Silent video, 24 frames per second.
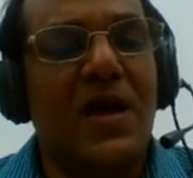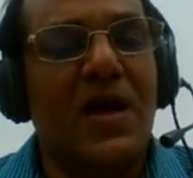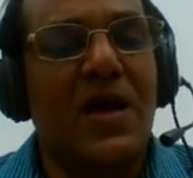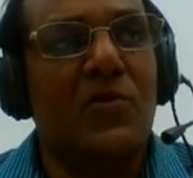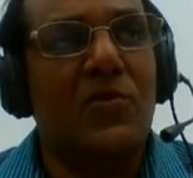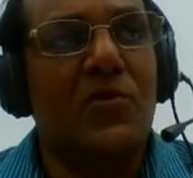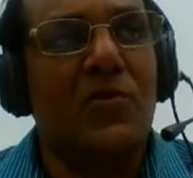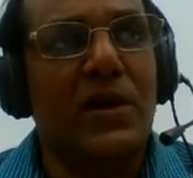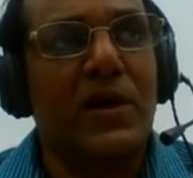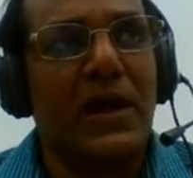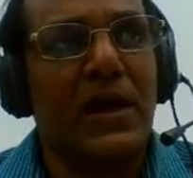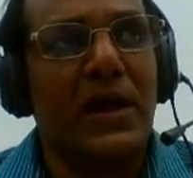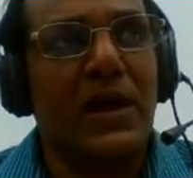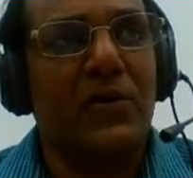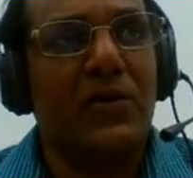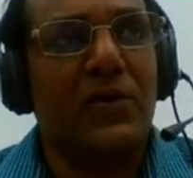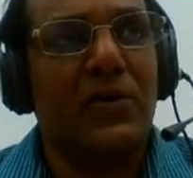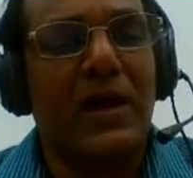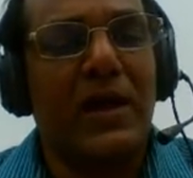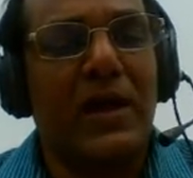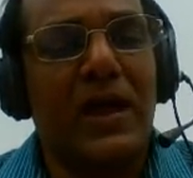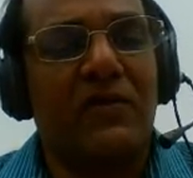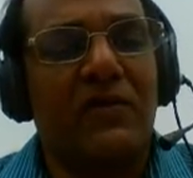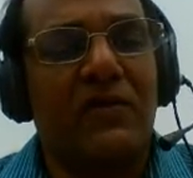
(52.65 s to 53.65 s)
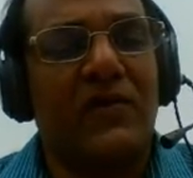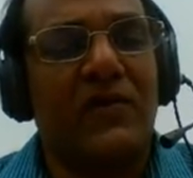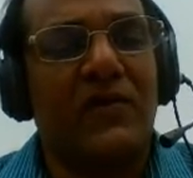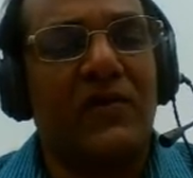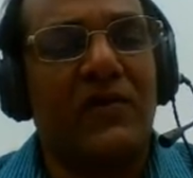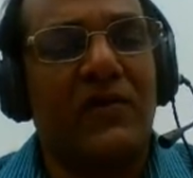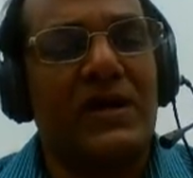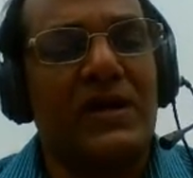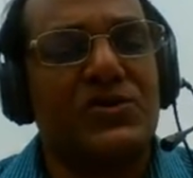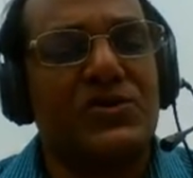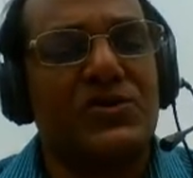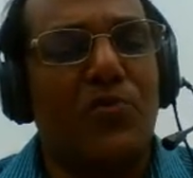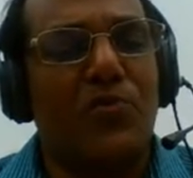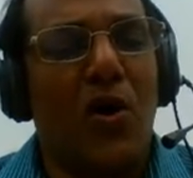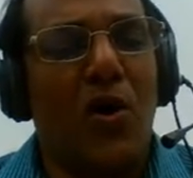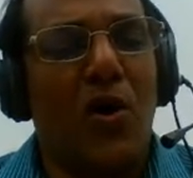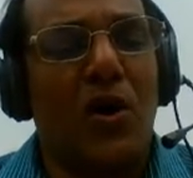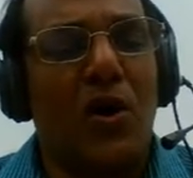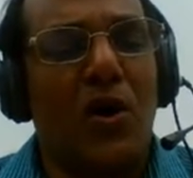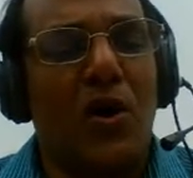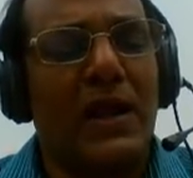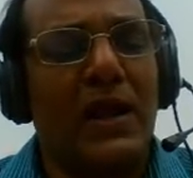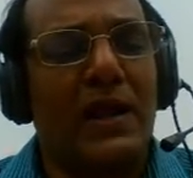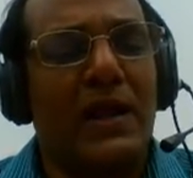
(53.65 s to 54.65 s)
we need to give a
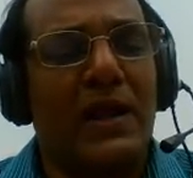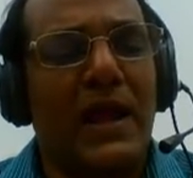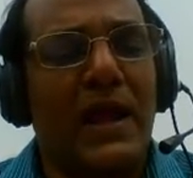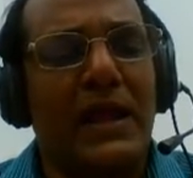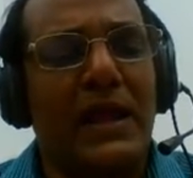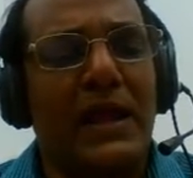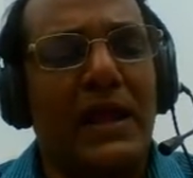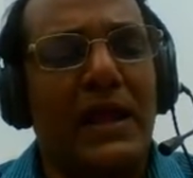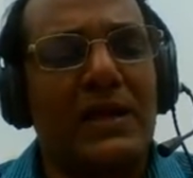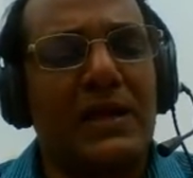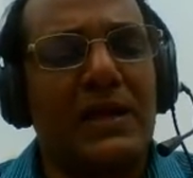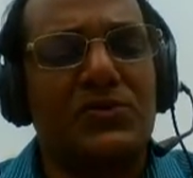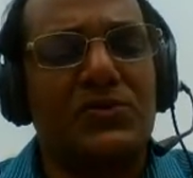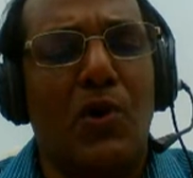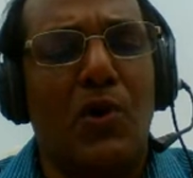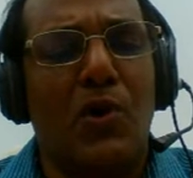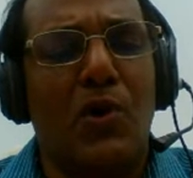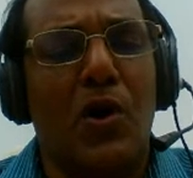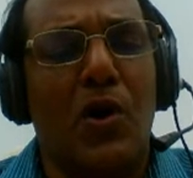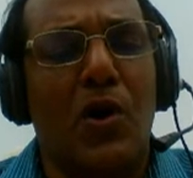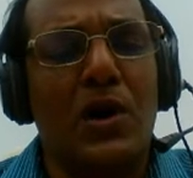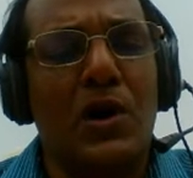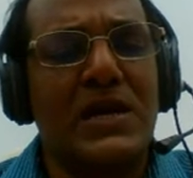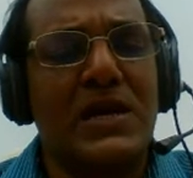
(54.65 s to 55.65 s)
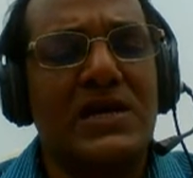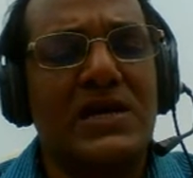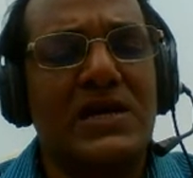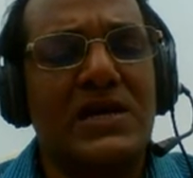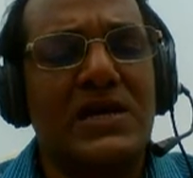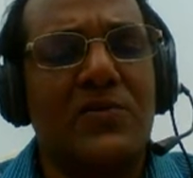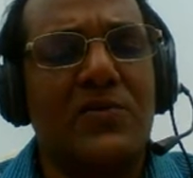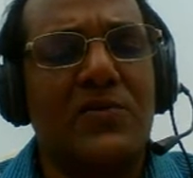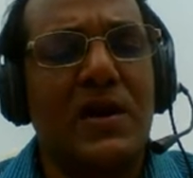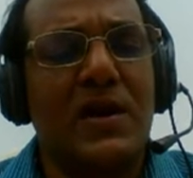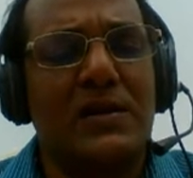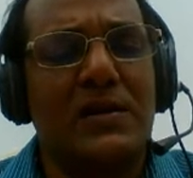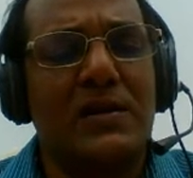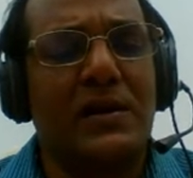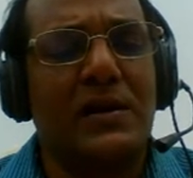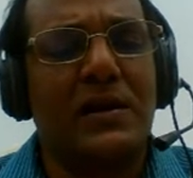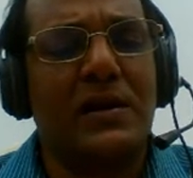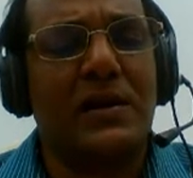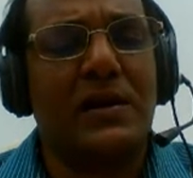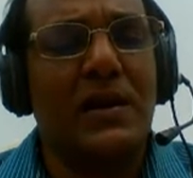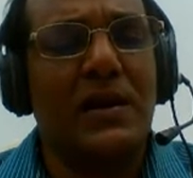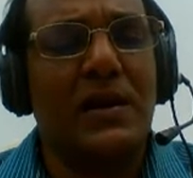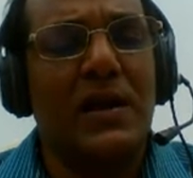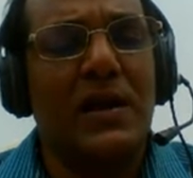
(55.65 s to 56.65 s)
small grain, a small incremental
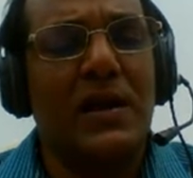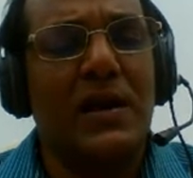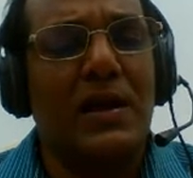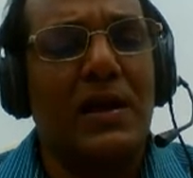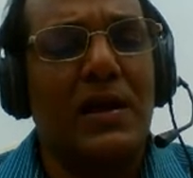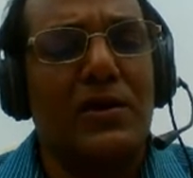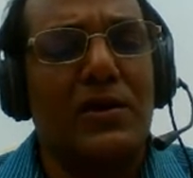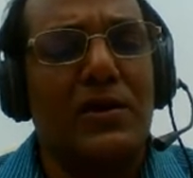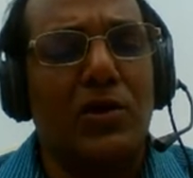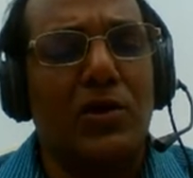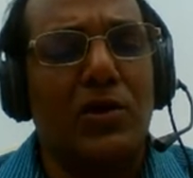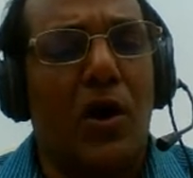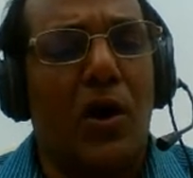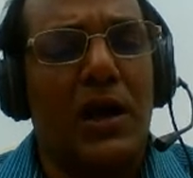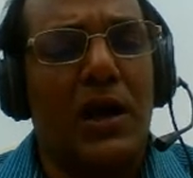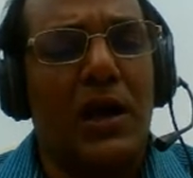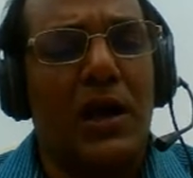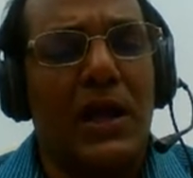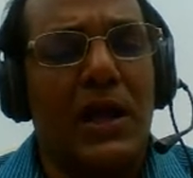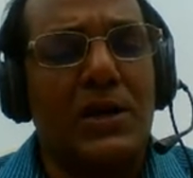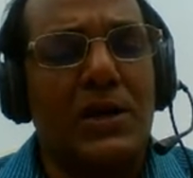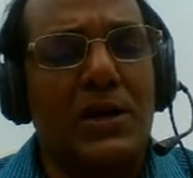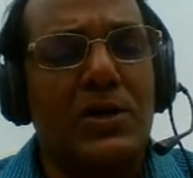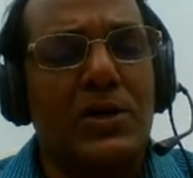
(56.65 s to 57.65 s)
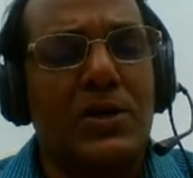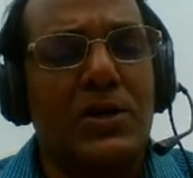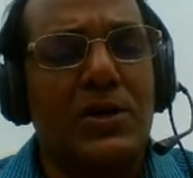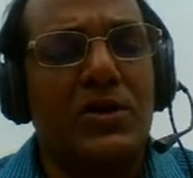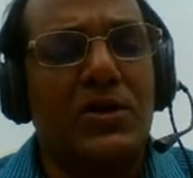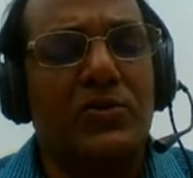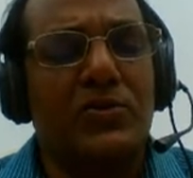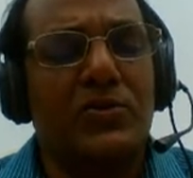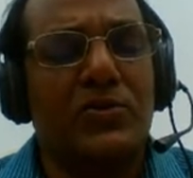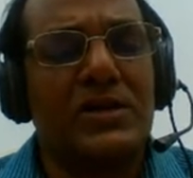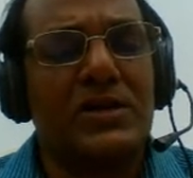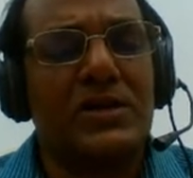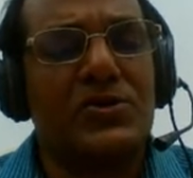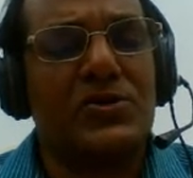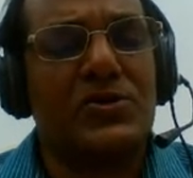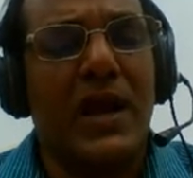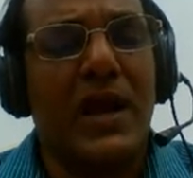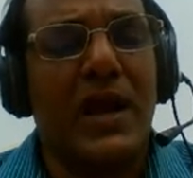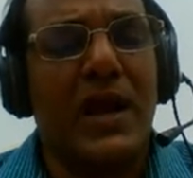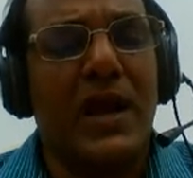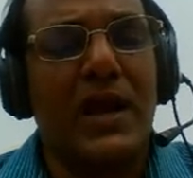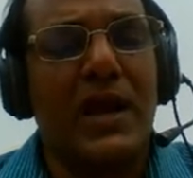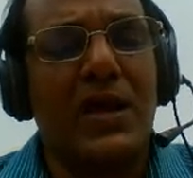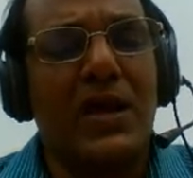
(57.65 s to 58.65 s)
knowledge to the
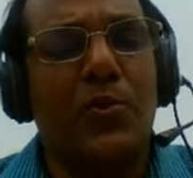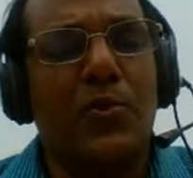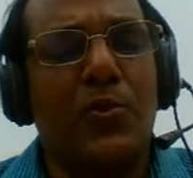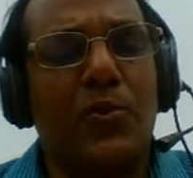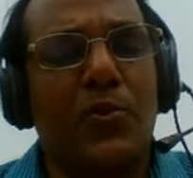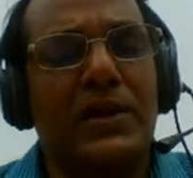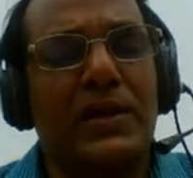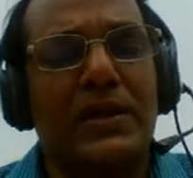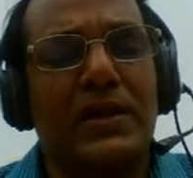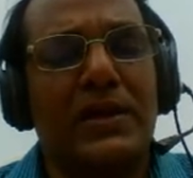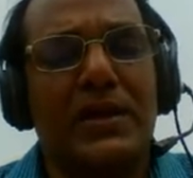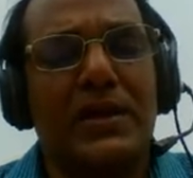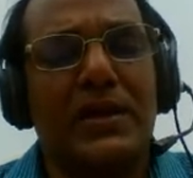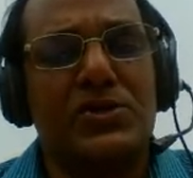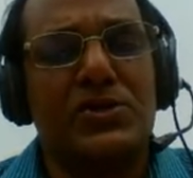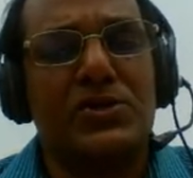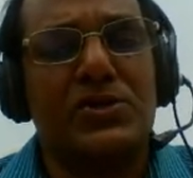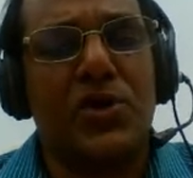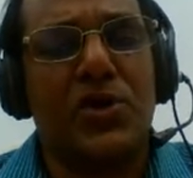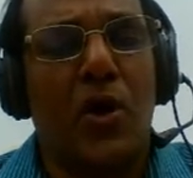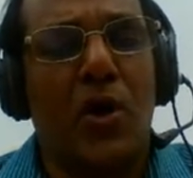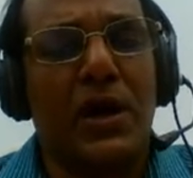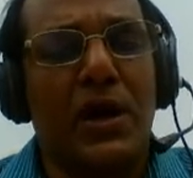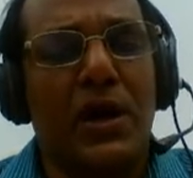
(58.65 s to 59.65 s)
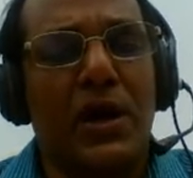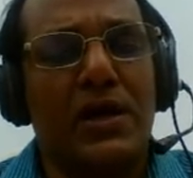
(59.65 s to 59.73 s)
student within that short